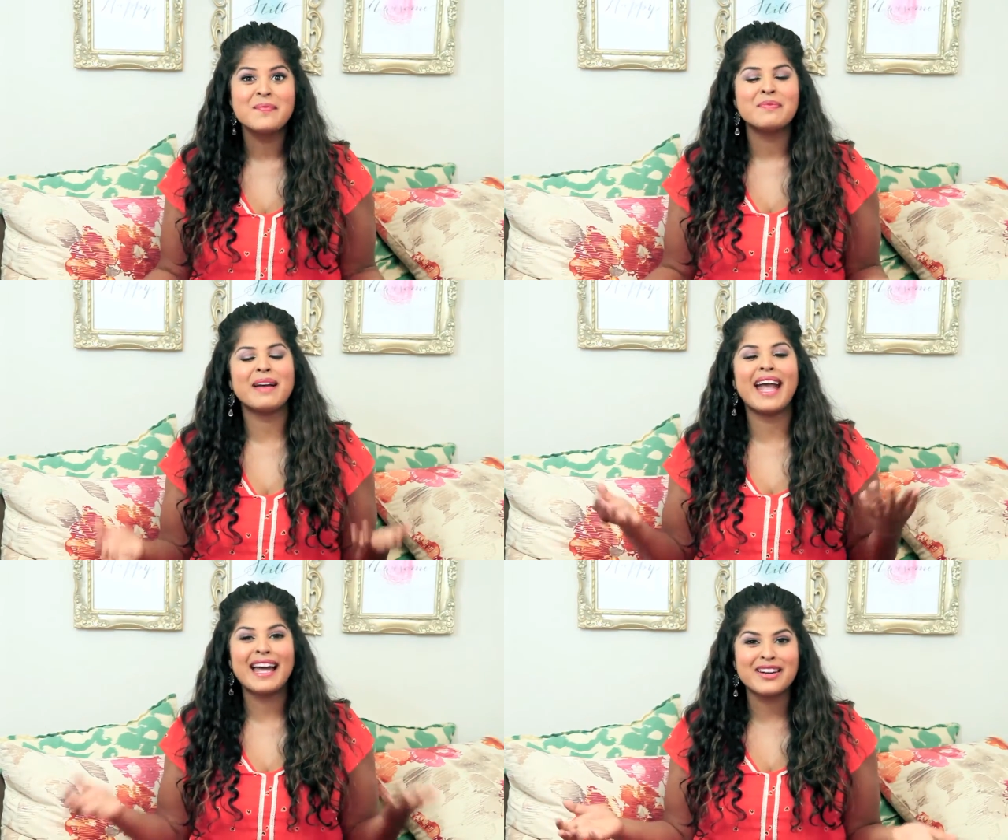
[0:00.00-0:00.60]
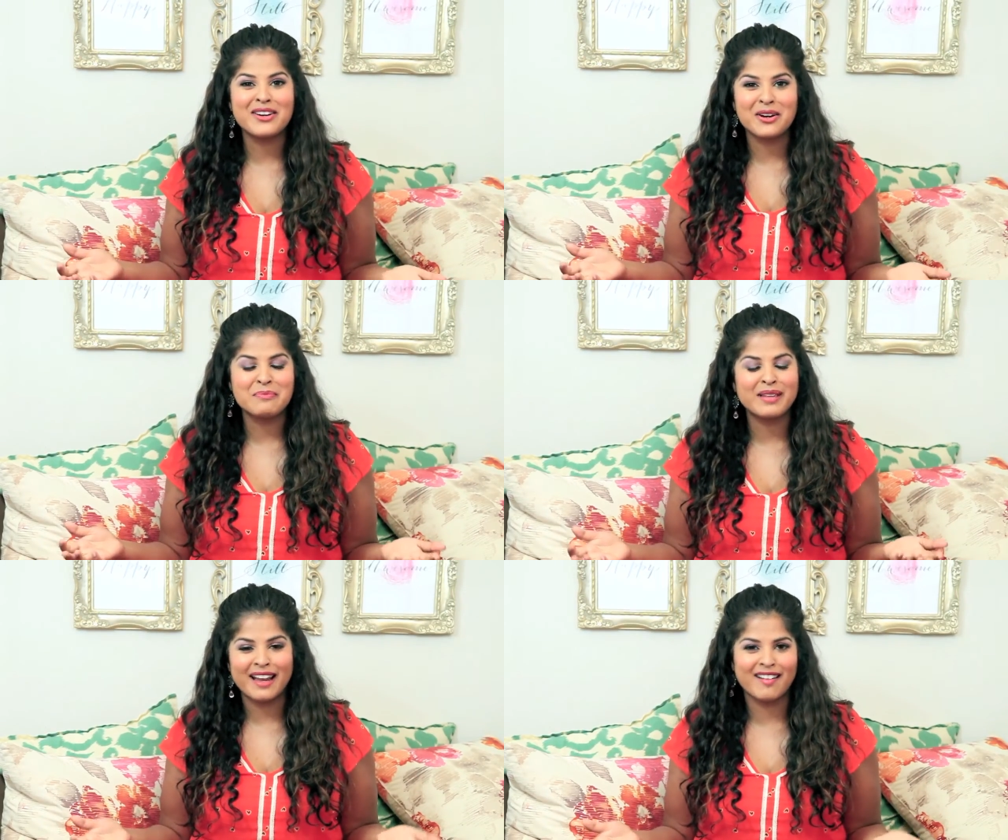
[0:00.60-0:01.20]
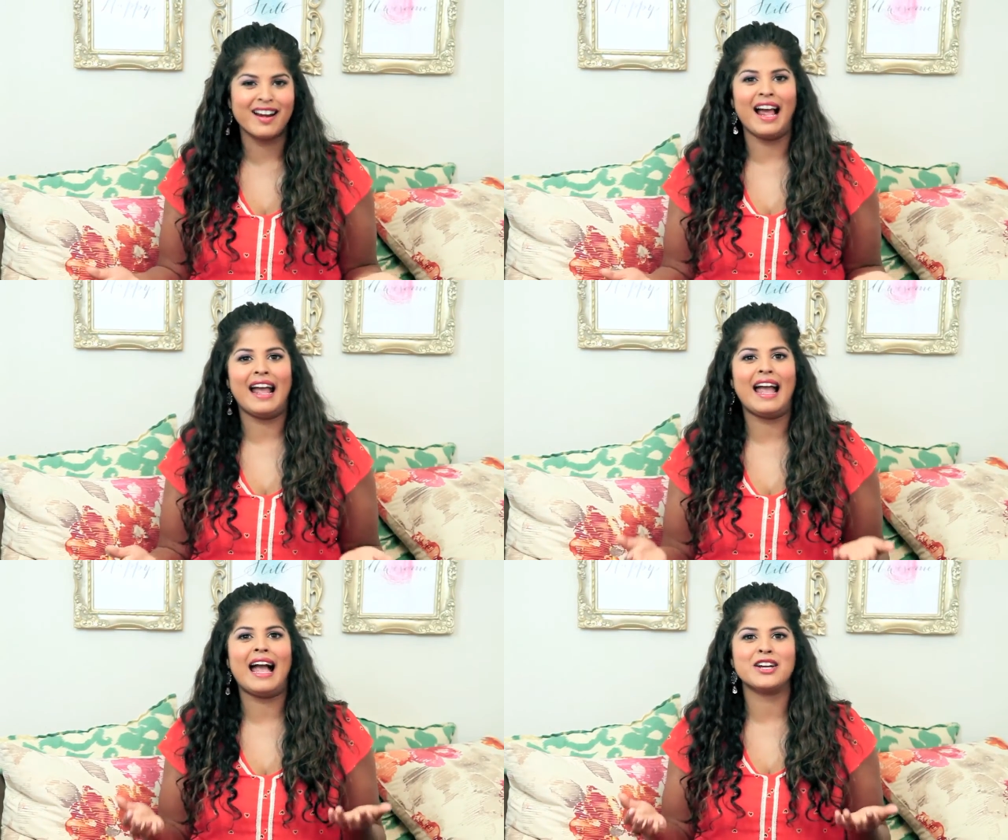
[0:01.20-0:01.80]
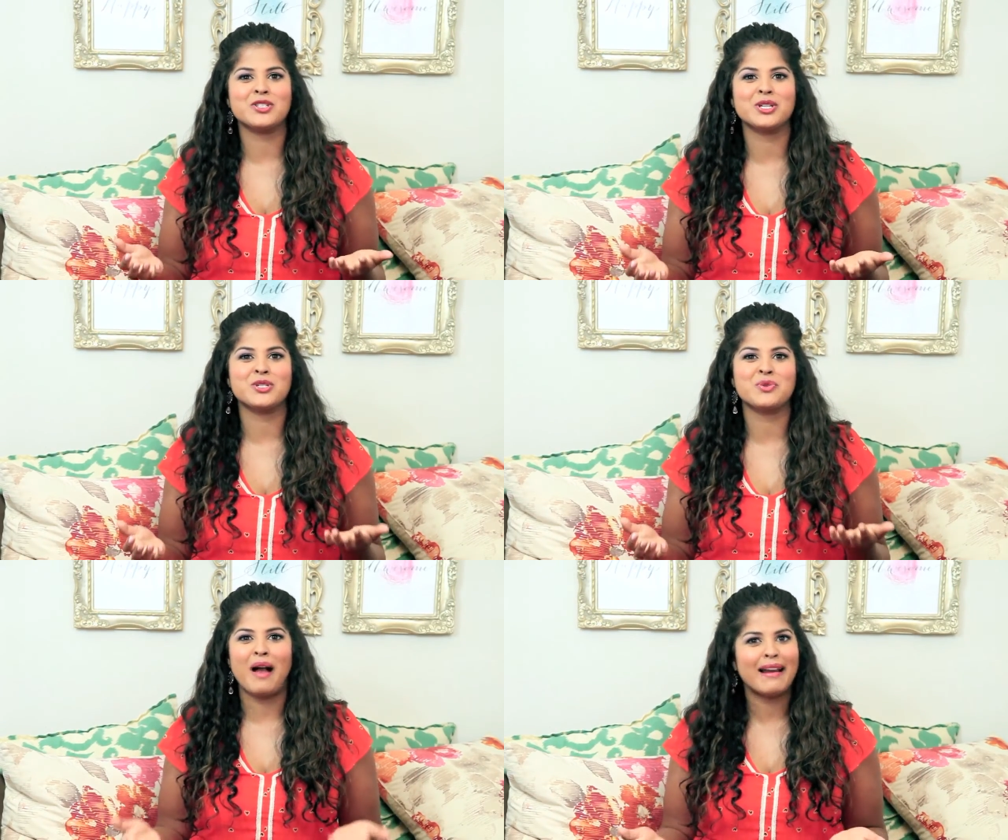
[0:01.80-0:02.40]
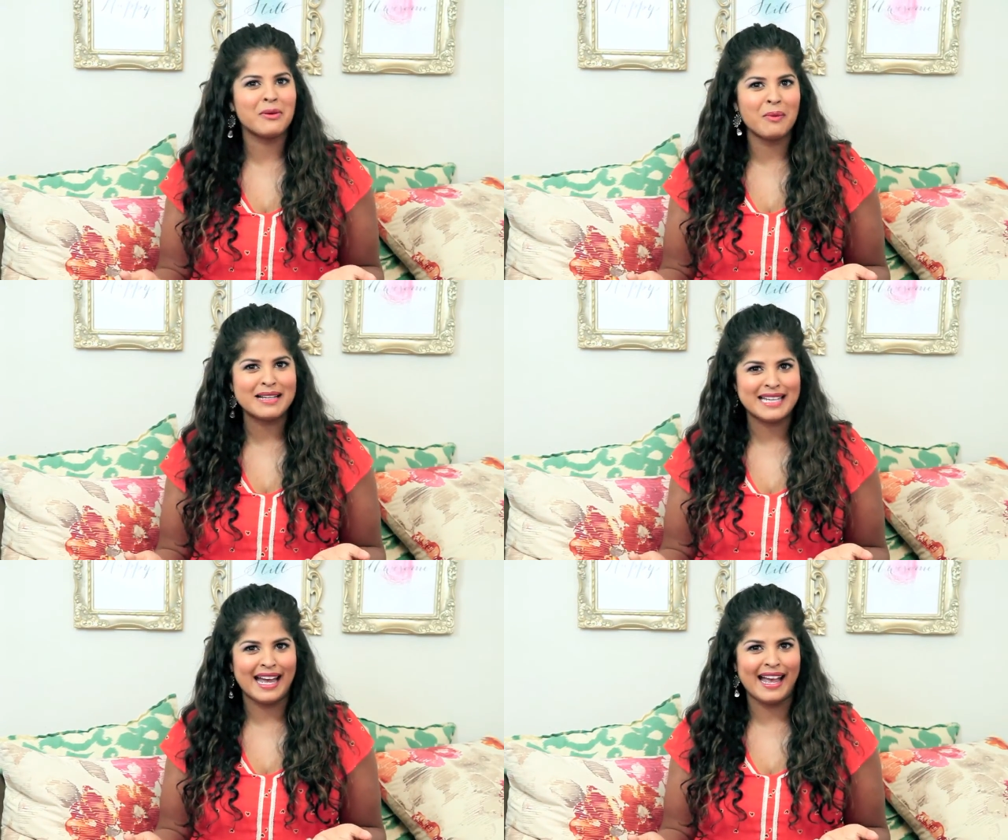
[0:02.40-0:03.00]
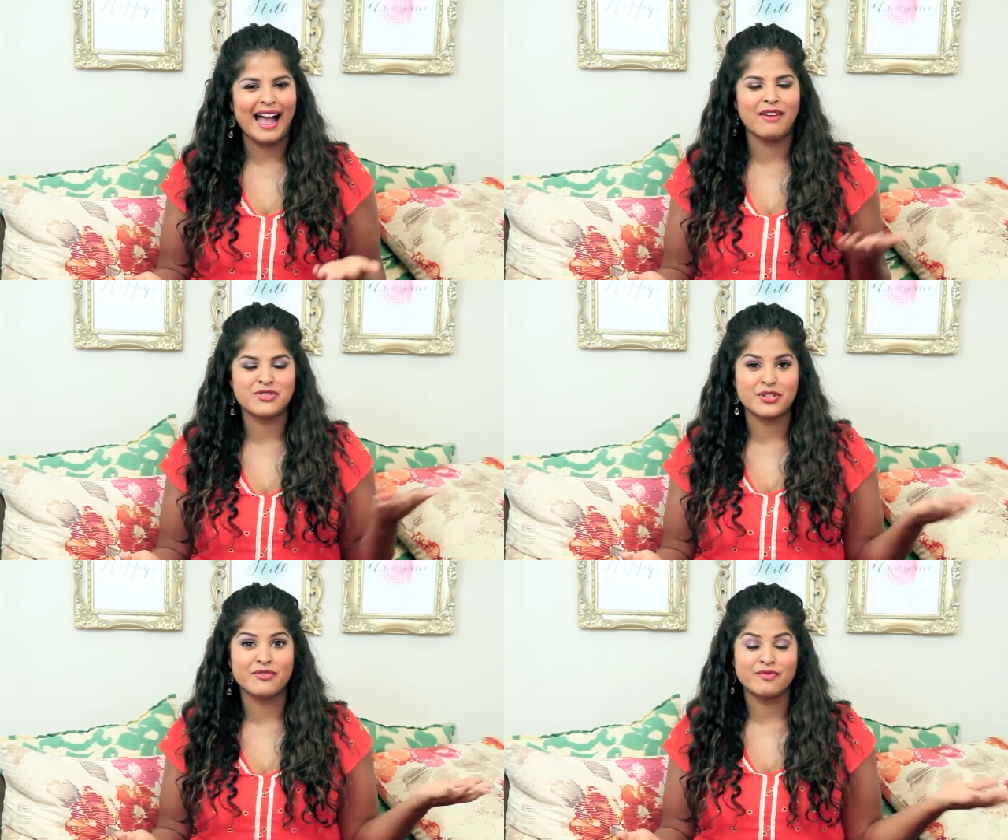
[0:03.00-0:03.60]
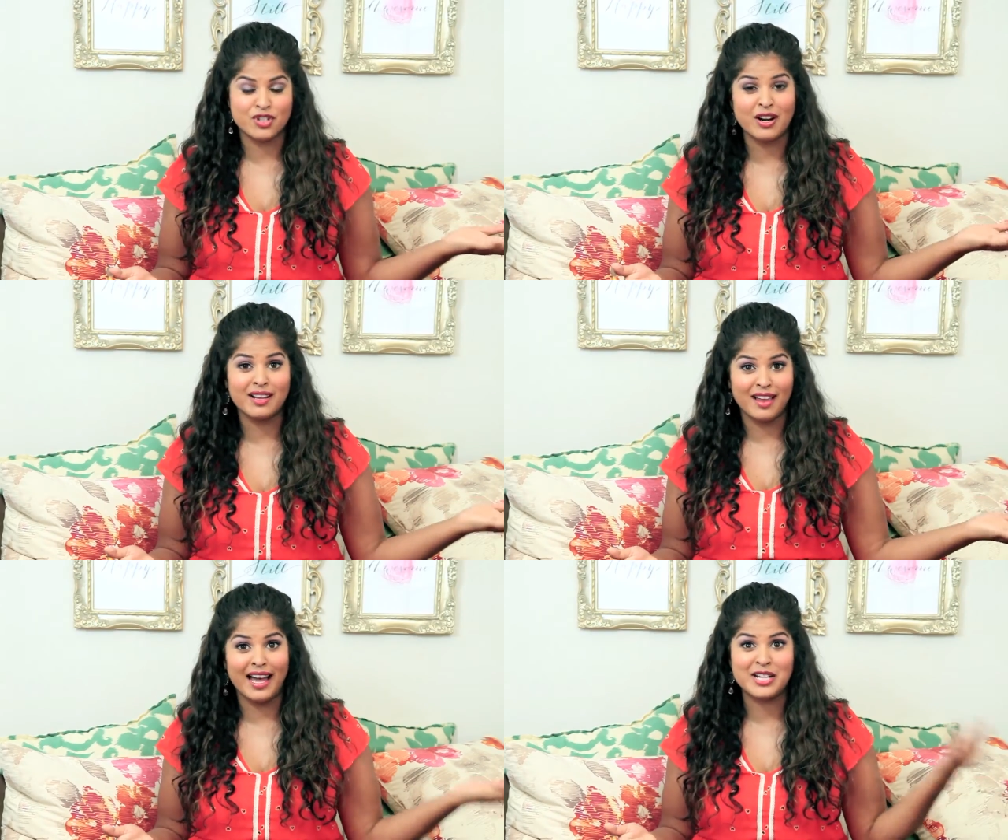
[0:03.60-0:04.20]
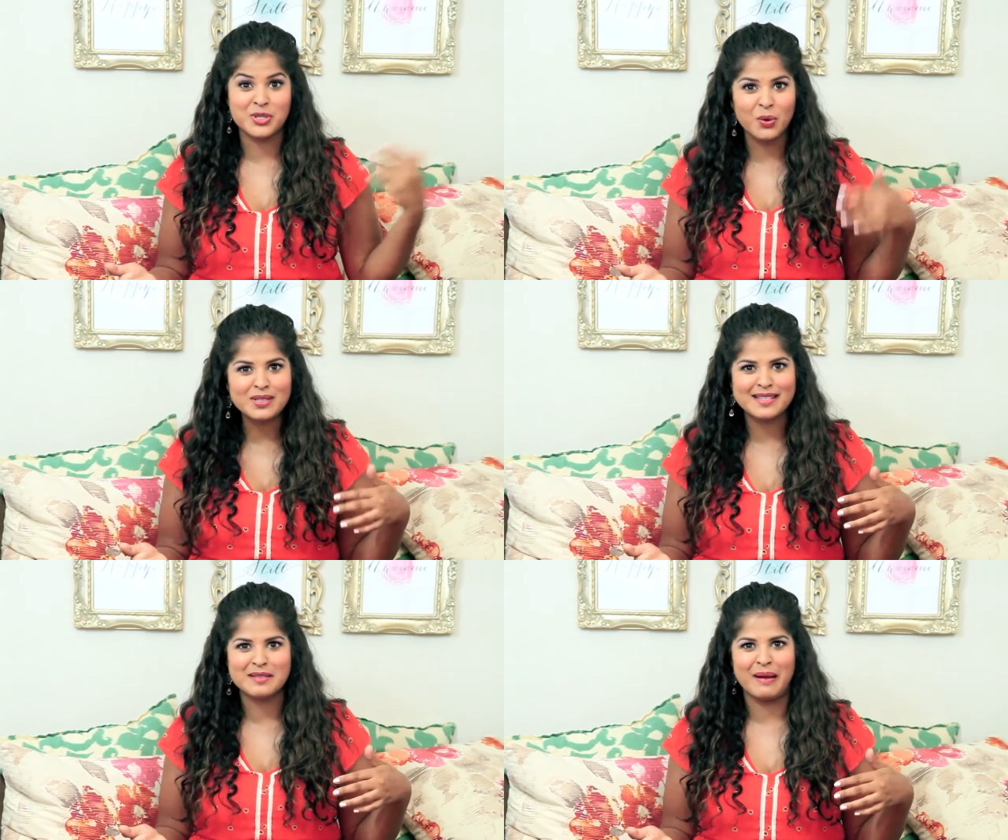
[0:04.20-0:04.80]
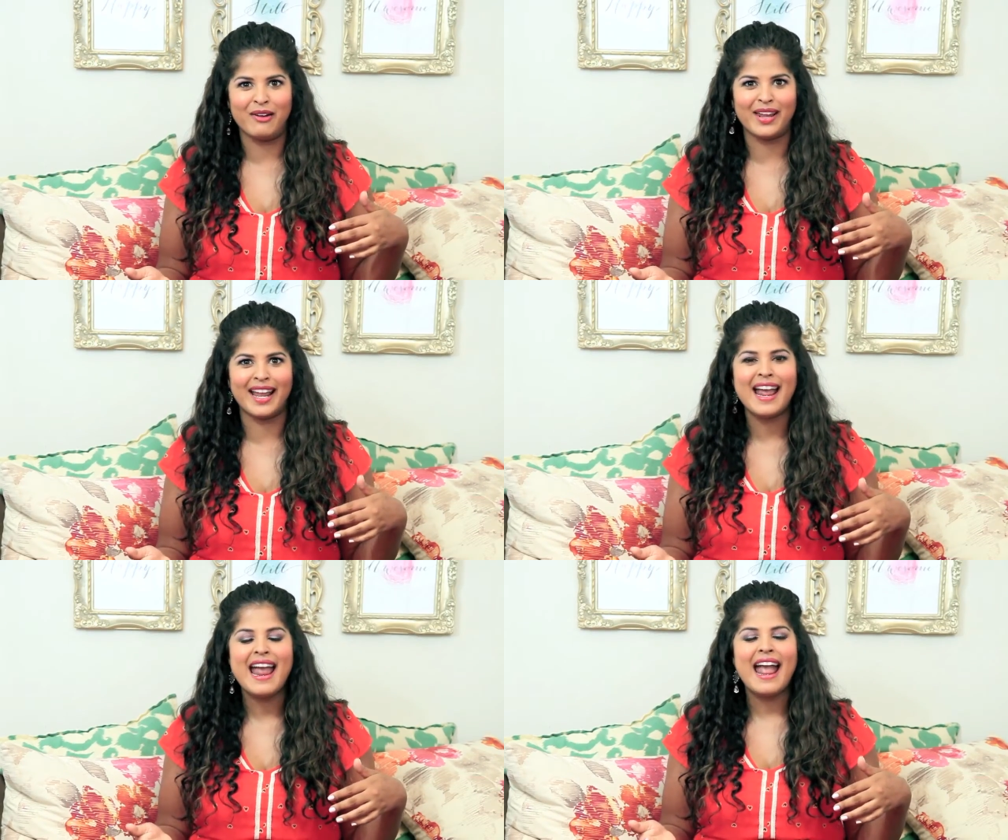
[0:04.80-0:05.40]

My editor, Blair, and I actually tried it one day after Shrunkala had told us about it,